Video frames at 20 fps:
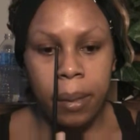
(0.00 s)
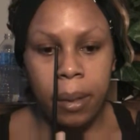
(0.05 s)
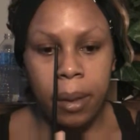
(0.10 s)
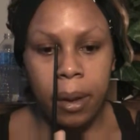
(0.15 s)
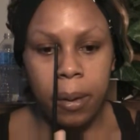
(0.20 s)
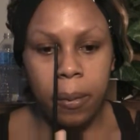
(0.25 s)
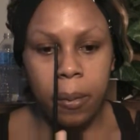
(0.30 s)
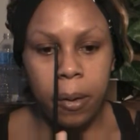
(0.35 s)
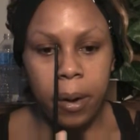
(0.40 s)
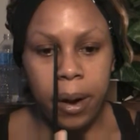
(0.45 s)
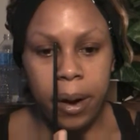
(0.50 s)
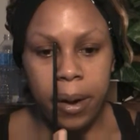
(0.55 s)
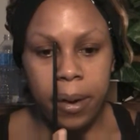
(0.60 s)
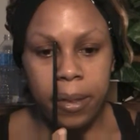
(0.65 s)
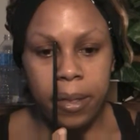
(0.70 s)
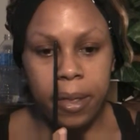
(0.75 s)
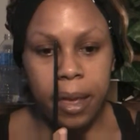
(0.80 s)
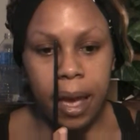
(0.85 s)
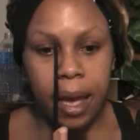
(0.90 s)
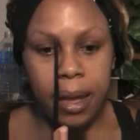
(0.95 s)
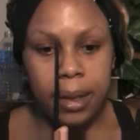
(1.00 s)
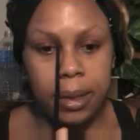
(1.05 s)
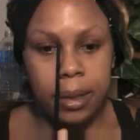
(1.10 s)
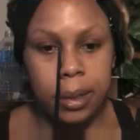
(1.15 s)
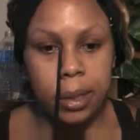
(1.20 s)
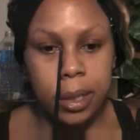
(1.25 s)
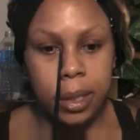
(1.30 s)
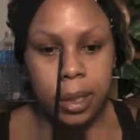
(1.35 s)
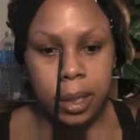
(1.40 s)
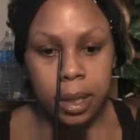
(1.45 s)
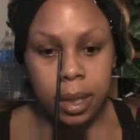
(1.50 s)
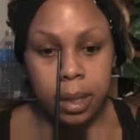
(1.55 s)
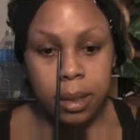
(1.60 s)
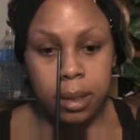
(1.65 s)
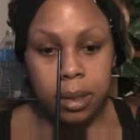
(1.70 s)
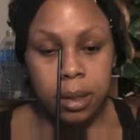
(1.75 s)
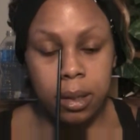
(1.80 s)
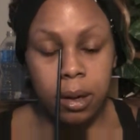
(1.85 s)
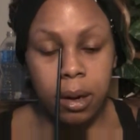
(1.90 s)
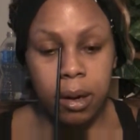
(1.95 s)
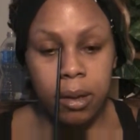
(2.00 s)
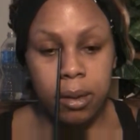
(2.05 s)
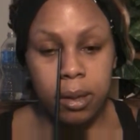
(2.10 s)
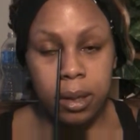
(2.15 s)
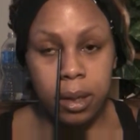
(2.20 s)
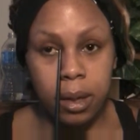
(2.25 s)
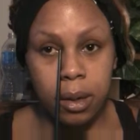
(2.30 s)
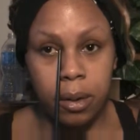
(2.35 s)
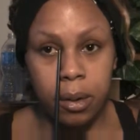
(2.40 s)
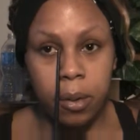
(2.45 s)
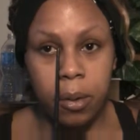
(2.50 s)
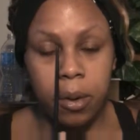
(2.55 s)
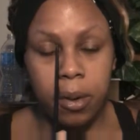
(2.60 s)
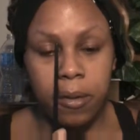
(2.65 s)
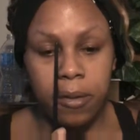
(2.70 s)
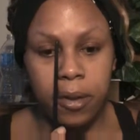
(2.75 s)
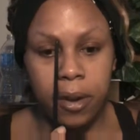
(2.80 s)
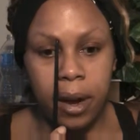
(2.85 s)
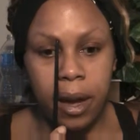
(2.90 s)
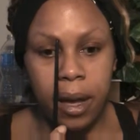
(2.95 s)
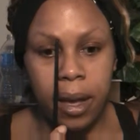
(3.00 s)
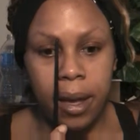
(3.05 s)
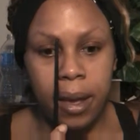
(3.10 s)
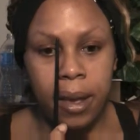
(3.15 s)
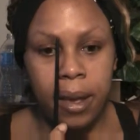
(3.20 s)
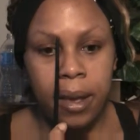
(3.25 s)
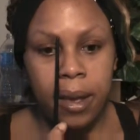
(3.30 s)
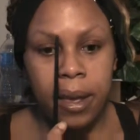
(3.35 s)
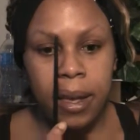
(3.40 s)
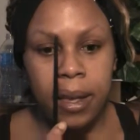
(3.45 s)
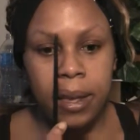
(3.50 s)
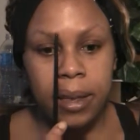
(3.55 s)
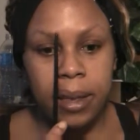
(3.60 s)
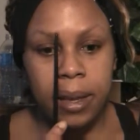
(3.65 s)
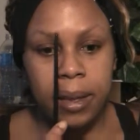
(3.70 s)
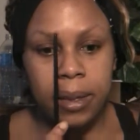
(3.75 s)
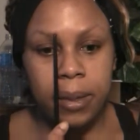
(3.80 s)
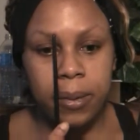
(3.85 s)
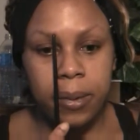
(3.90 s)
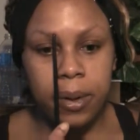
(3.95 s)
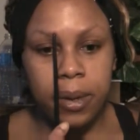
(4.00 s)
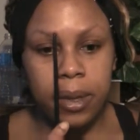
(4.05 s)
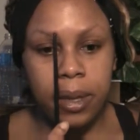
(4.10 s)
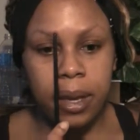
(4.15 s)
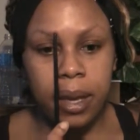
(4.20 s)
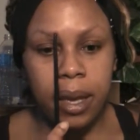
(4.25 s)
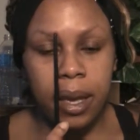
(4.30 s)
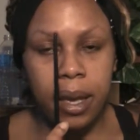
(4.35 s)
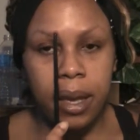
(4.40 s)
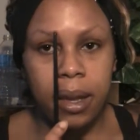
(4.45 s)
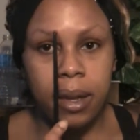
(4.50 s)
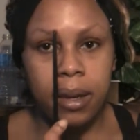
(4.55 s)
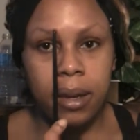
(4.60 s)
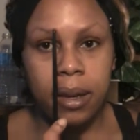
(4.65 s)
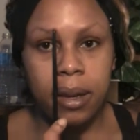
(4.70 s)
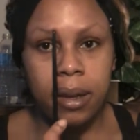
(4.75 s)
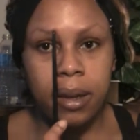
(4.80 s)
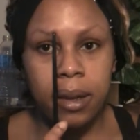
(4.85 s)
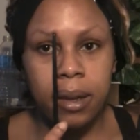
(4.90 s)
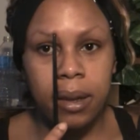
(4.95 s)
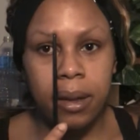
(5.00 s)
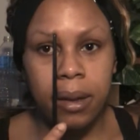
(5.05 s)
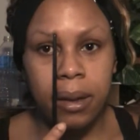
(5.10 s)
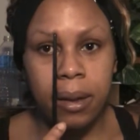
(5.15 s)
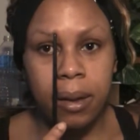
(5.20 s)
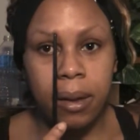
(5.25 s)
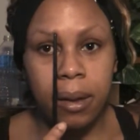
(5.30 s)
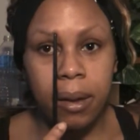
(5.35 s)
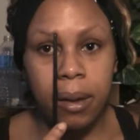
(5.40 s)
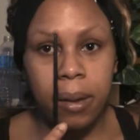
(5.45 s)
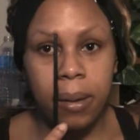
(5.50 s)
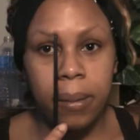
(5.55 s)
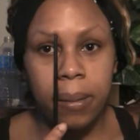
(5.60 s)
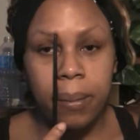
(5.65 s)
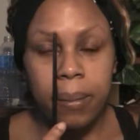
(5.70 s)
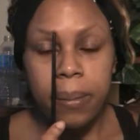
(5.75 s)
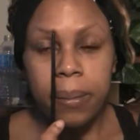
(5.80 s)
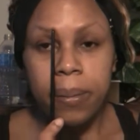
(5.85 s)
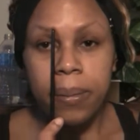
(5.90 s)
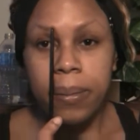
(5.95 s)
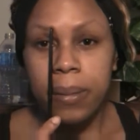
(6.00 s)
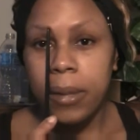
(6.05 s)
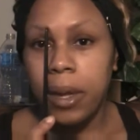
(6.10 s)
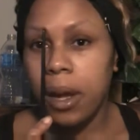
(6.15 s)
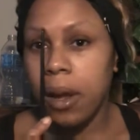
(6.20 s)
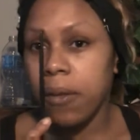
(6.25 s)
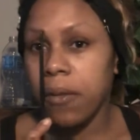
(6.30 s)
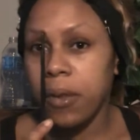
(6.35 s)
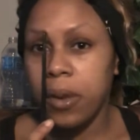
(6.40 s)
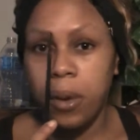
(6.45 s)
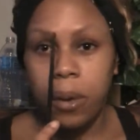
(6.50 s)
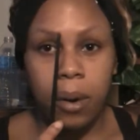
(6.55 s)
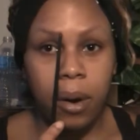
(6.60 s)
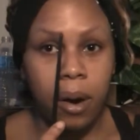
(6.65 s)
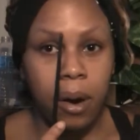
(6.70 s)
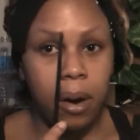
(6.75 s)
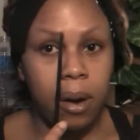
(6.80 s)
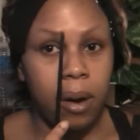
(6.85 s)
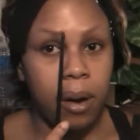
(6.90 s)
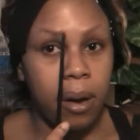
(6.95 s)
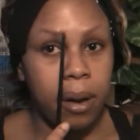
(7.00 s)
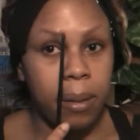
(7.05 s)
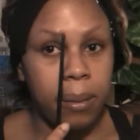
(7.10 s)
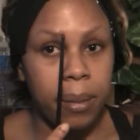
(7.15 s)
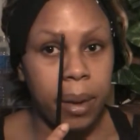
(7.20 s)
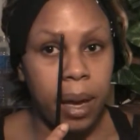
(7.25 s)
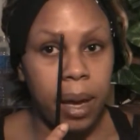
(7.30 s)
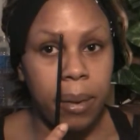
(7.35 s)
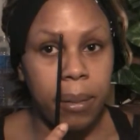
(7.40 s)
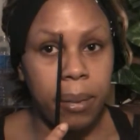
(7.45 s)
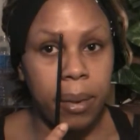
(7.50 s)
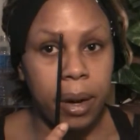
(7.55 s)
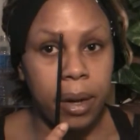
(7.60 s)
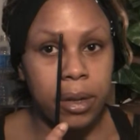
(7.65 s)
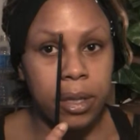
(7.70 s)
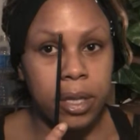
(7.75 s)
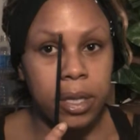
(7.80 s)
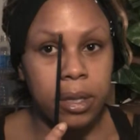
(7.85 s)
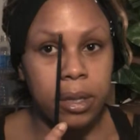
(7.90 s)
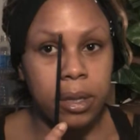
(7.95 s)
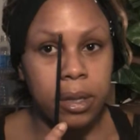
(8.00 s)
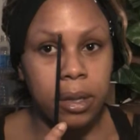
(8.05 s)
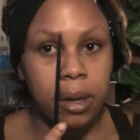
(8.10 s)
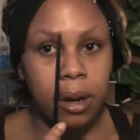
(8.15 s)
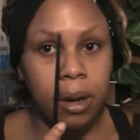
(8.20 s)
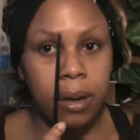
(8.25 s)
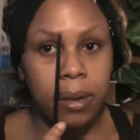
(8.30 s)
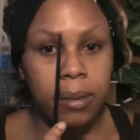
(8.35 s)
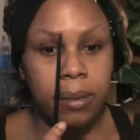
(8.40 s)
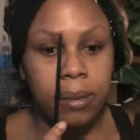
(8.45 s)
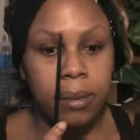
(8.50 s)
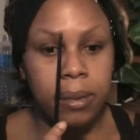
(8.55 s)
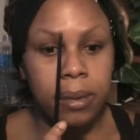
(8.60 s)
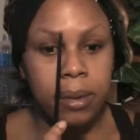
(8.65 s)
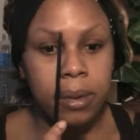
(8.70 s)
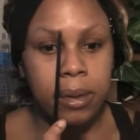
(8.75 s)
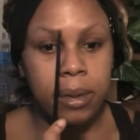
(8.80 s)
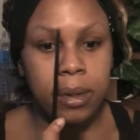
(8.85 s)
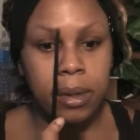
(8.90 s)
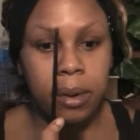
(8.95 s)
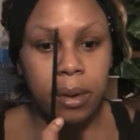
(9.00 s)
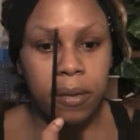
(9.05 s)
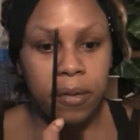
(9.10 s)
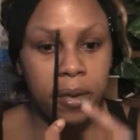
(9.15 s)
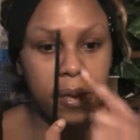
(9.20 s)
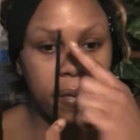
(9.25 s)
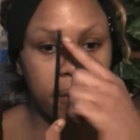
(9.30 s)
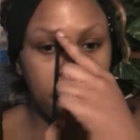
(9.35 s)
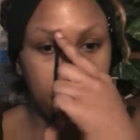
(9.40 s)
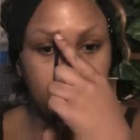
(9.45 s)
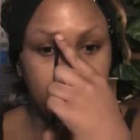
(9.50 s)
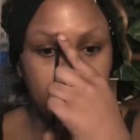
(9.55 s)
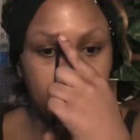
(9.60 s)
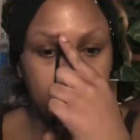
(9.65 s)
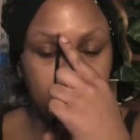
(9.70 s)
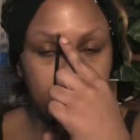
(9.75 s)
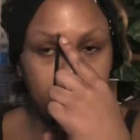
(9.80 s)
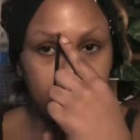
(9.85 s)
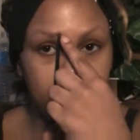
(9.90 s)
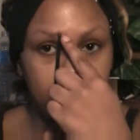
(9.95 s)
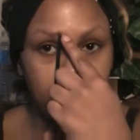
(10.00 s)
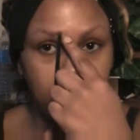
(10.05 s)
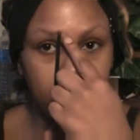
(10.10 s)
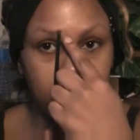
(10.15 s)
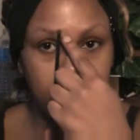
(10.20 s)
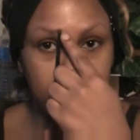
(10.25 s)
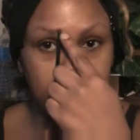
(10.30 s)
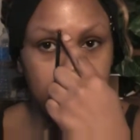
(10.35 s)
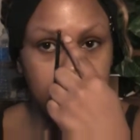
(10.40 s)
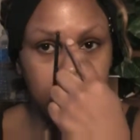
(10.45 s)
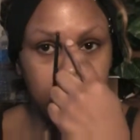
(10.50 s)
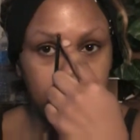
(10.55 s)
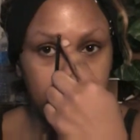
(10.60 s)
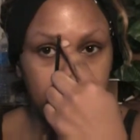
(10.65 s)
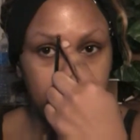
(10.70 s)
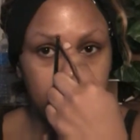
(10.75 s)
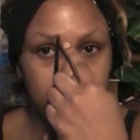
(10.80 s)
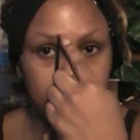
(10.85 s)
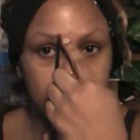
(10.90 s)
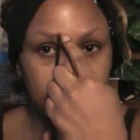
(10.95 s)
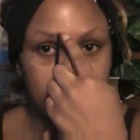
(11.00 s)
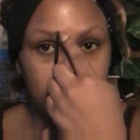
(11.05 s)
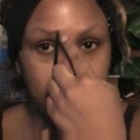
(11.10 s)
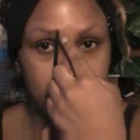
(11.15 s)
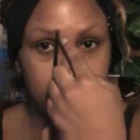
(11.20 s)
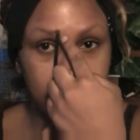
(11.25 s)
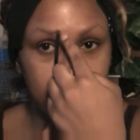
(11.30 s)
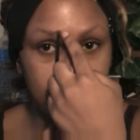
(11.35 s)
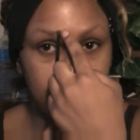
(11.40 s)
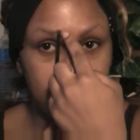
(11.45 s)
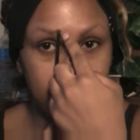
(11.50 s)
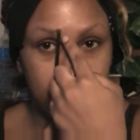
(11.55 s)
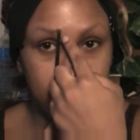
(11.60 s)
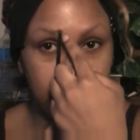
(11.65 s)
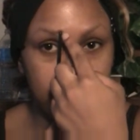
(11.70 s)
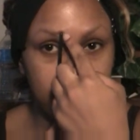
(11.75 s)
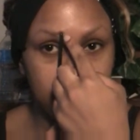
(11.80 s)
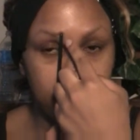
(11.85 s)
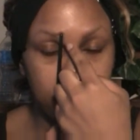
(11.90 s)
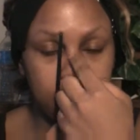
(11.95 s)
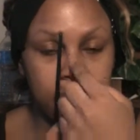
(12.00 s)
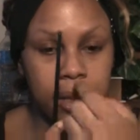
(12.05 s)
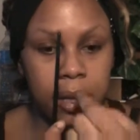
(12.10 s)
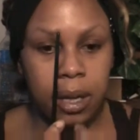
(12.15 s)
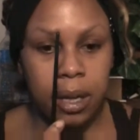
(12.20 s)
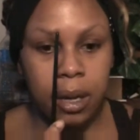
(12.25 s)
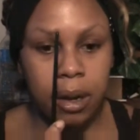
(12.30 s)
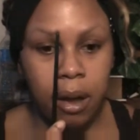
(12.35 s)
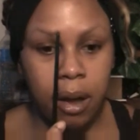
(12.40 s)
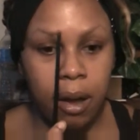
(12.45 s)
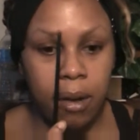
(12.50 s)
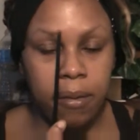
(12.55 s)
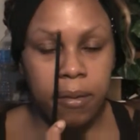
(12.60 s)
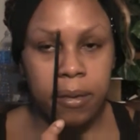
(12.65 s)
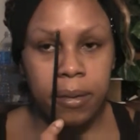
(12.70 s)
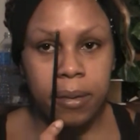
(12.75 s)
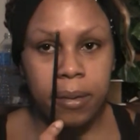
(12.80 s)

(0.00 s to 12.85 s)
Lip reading: And where that starts, the inner corner of your eye, that's where the head of your eyebrow should start. So if you've got anything over this point, that's what you're going to want to take off.